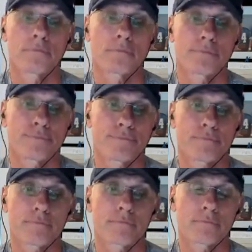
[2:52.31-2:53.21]

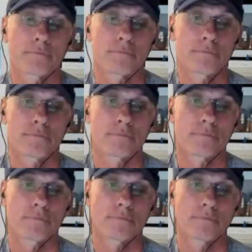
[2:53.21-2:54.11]

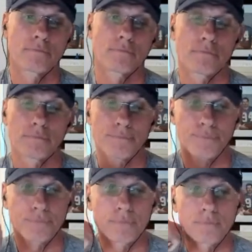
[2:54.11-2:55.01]

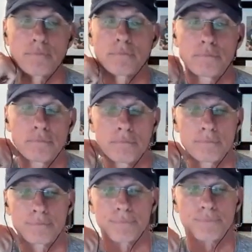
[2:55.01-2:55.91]

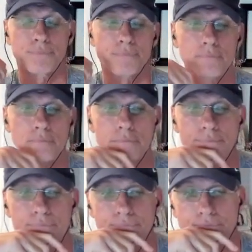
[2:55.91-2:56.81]

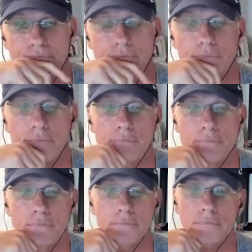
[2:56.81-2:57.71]

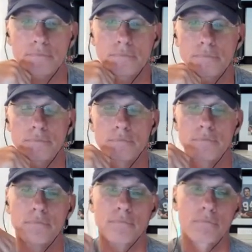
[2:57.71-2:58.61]

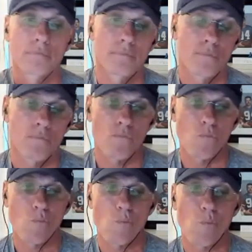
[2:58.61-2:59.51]

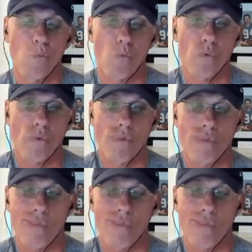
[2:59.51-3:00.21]
This person isn't speaking.